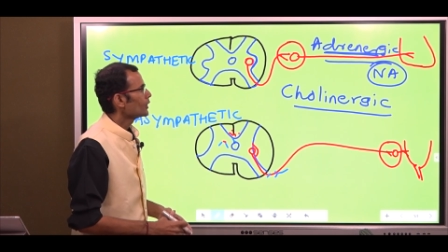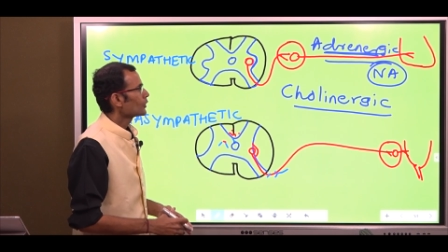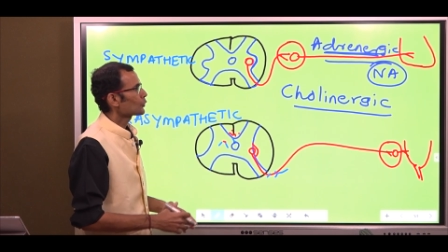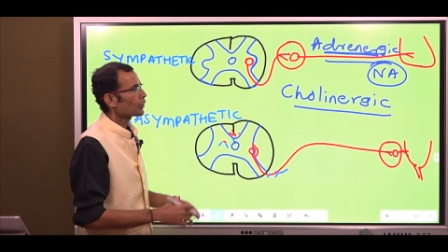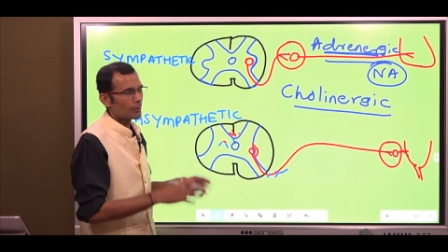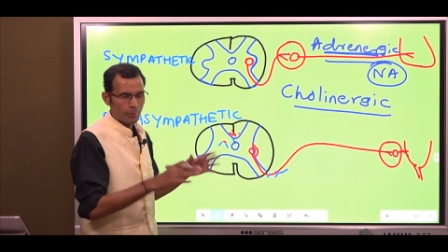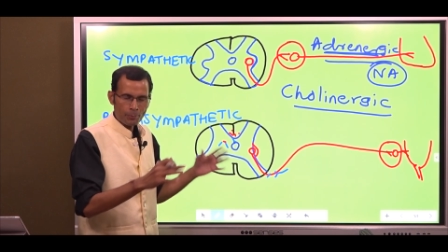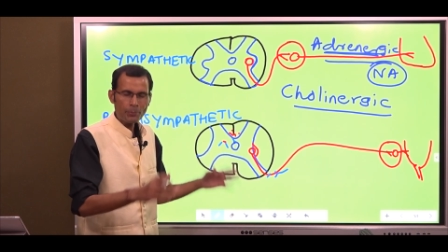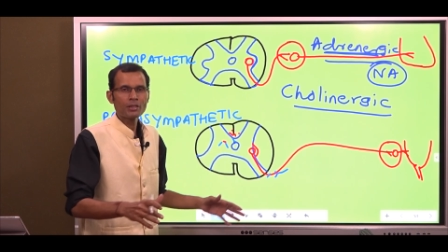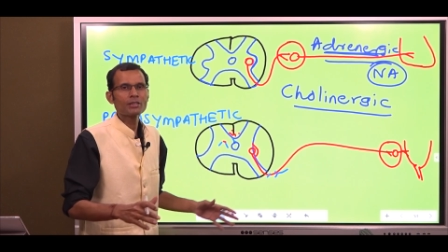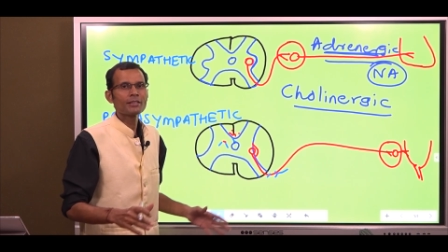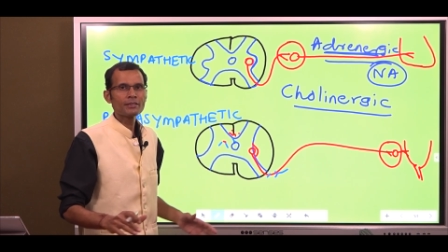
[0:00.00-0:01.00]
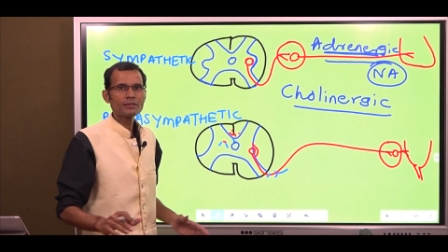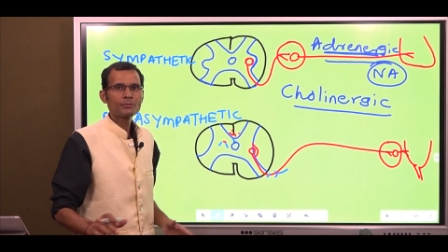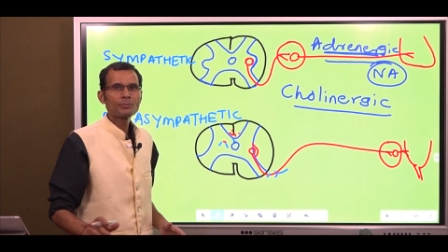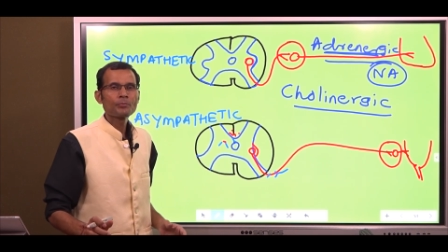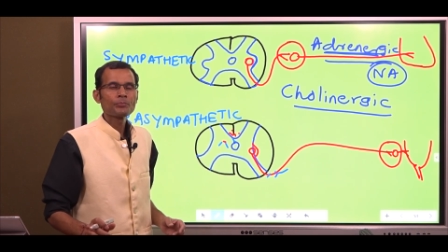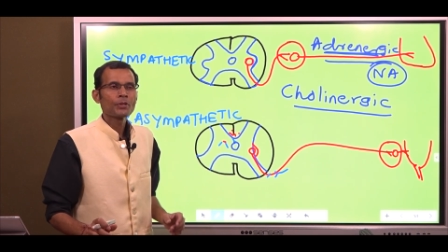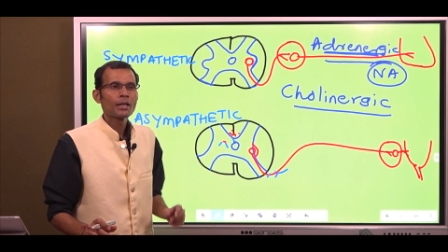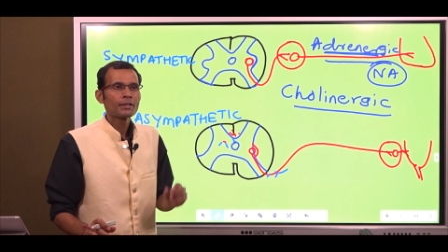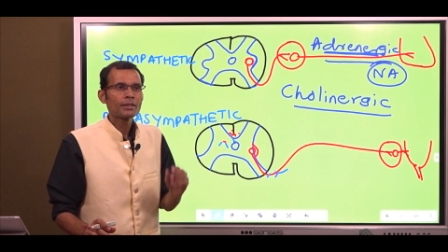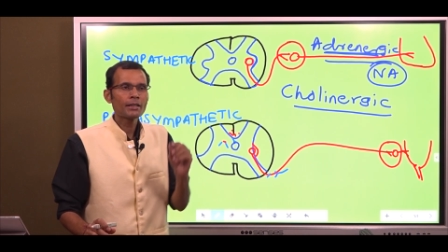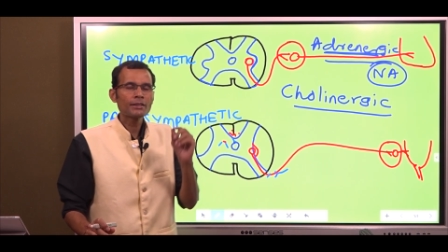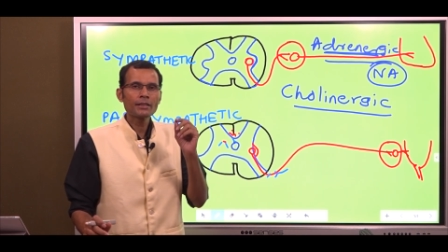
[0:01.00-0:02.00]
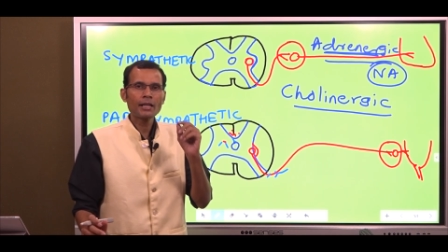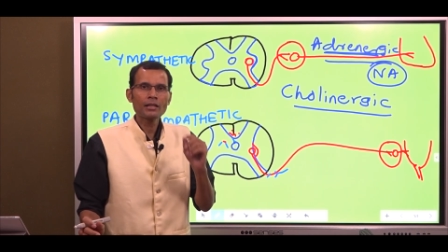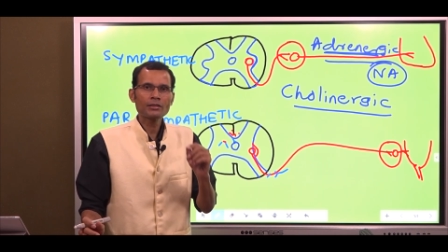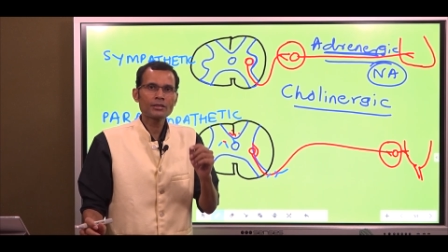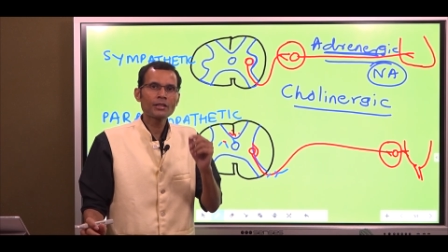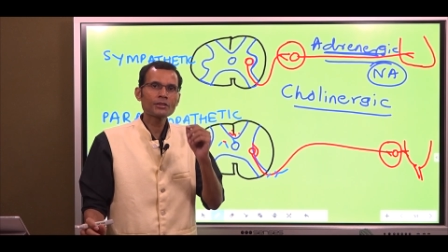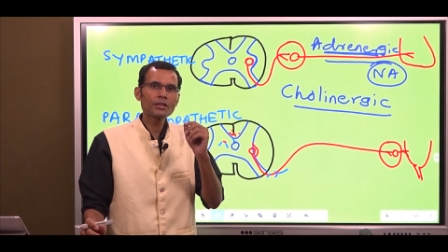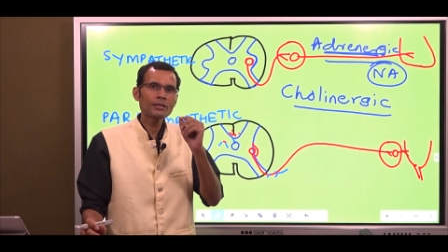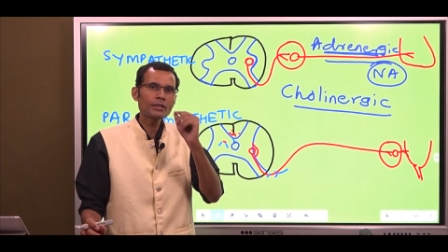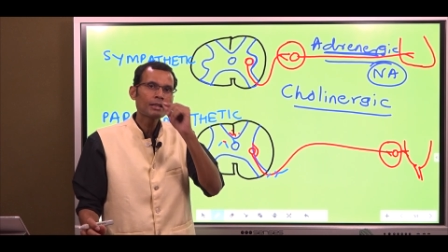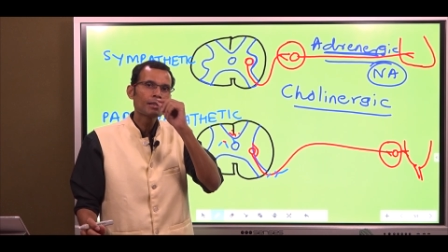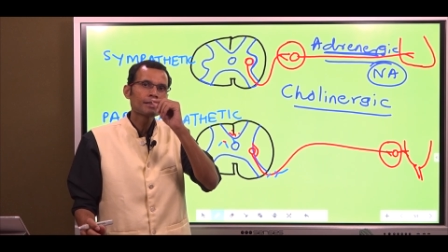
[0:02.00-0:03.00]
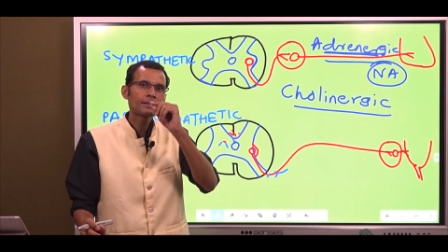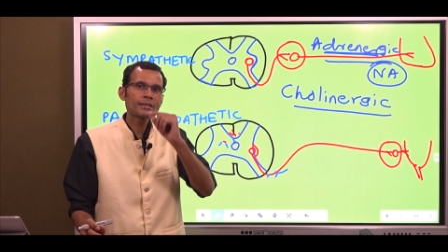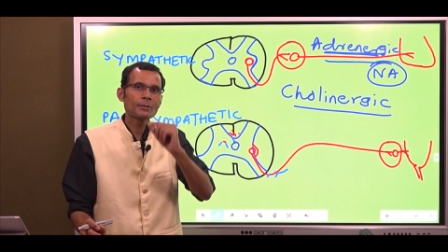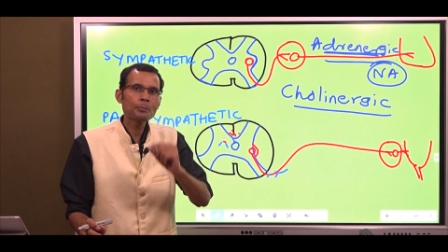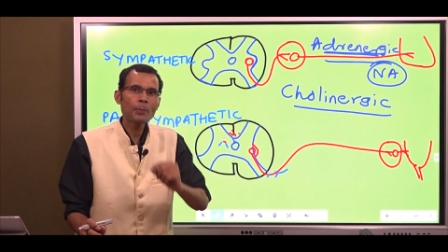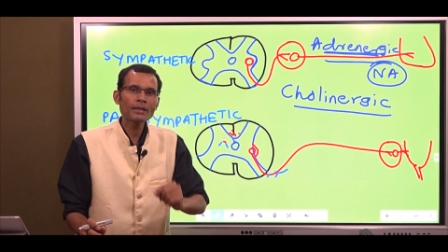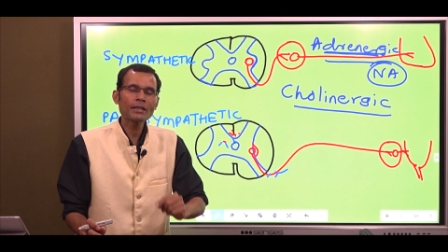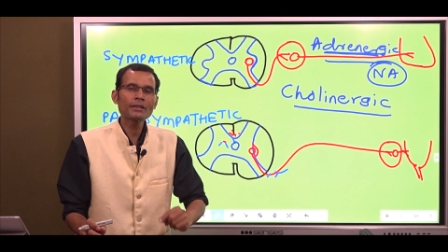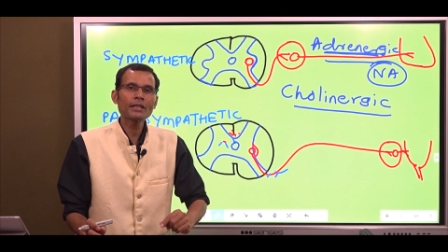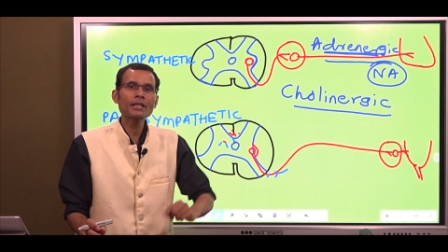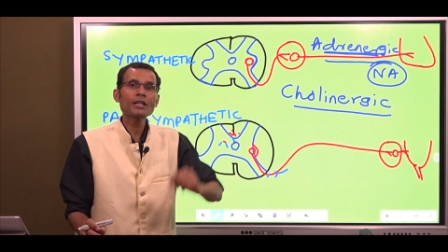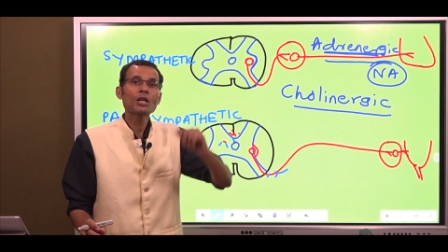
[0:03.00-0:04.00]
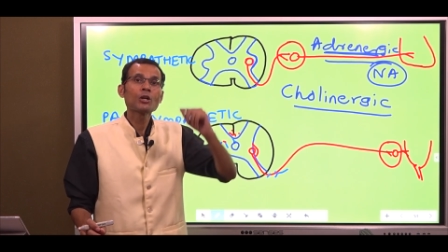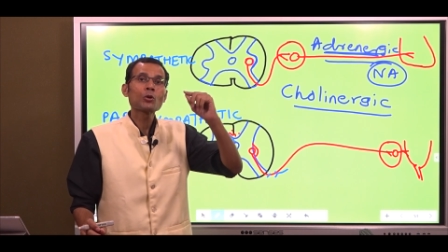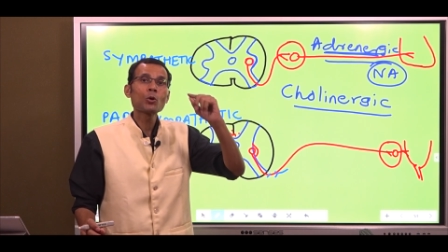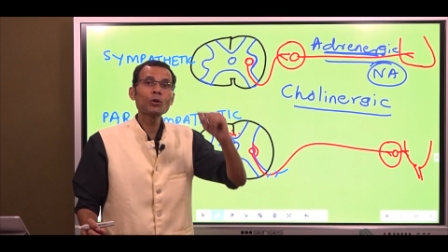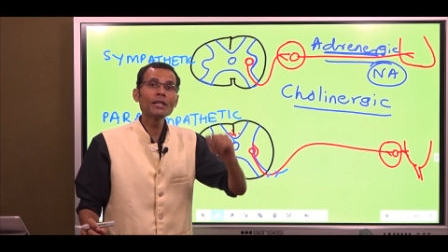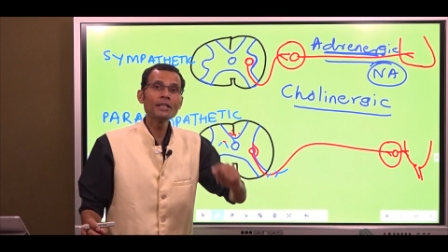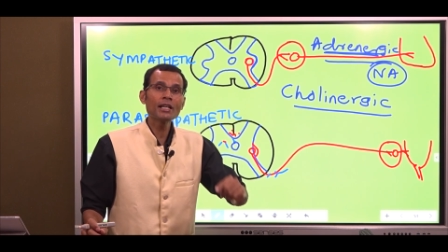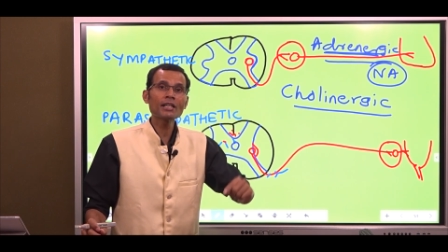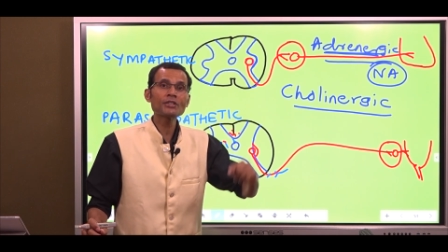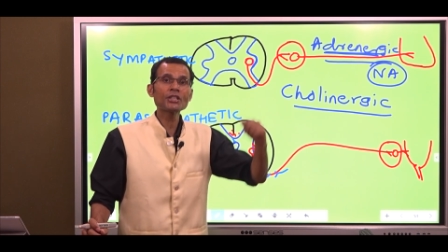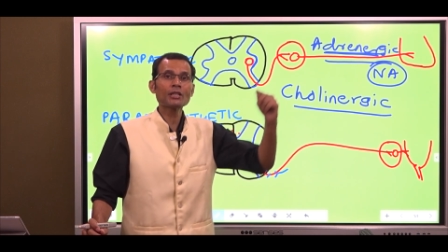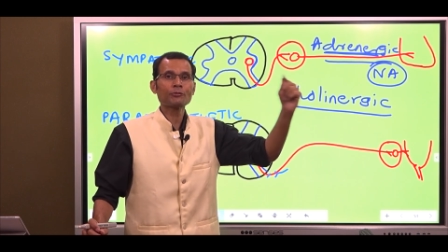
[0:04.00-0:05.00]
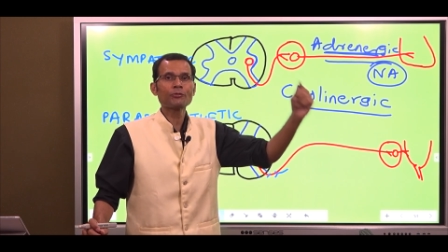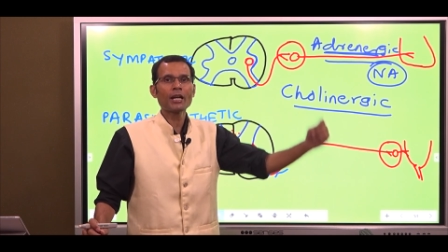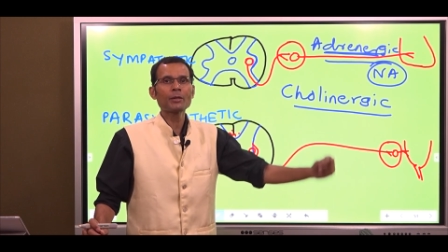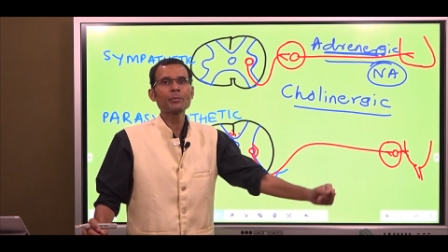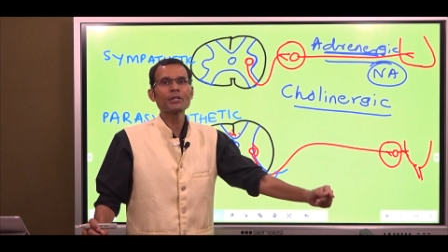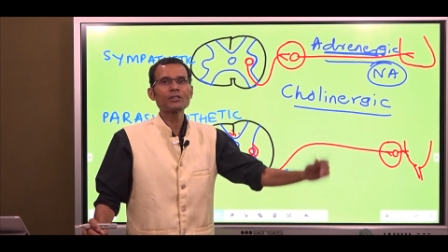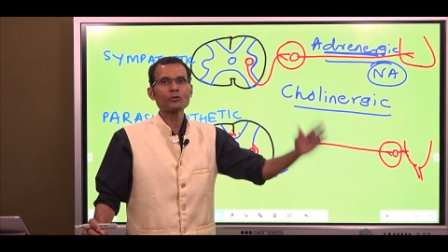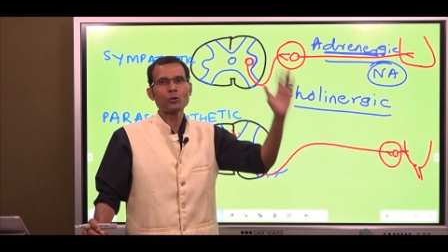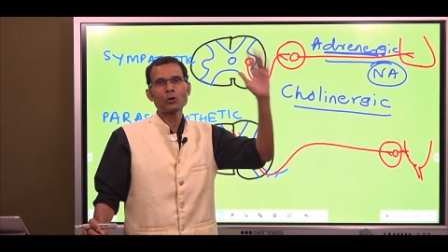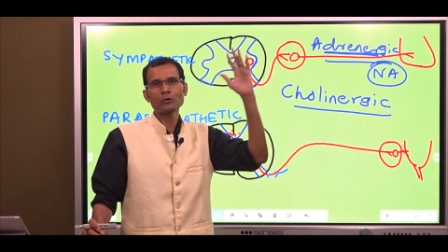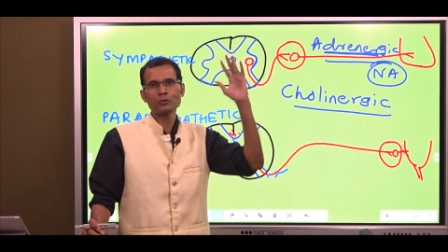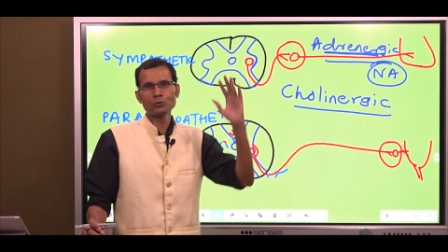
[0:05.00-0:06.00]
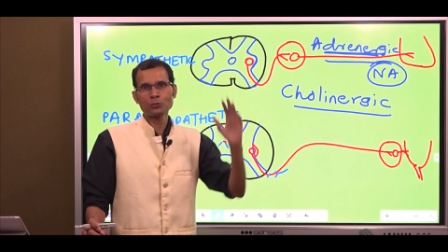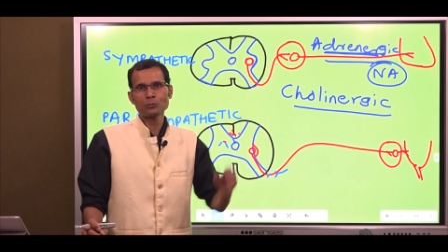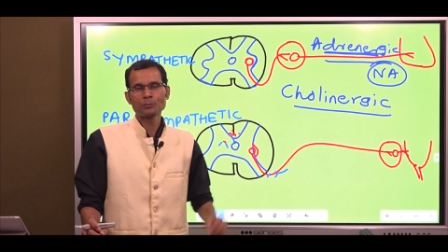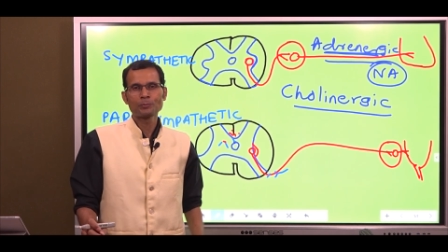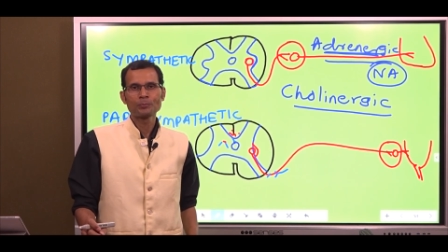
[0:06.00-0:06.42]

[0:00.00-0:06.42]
So remember this that there are certain sympathetic cholinergic fibers also.